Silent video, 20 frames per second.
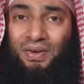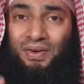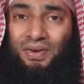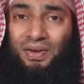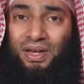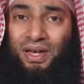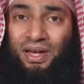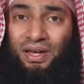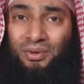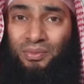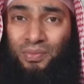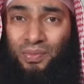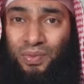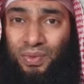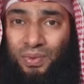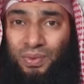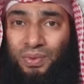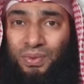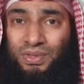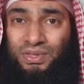Okay,
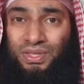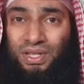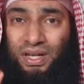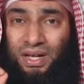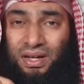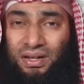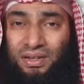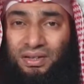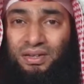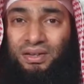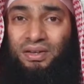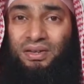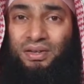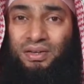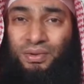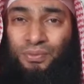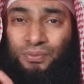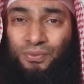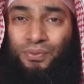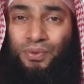because they
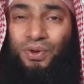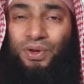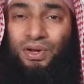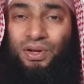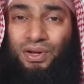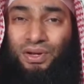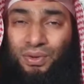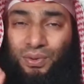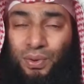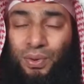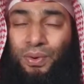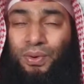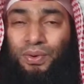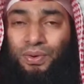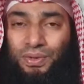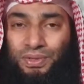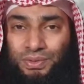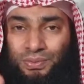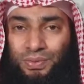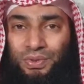attend the full
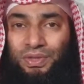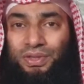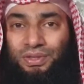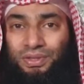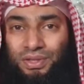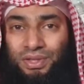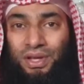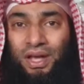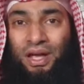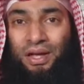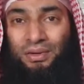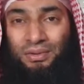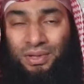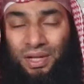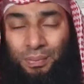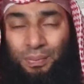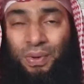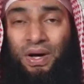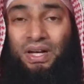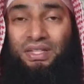course and
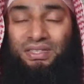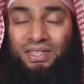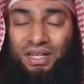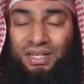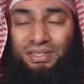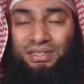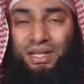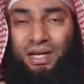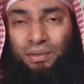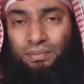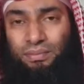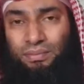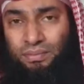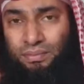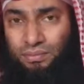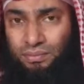they pass the exam.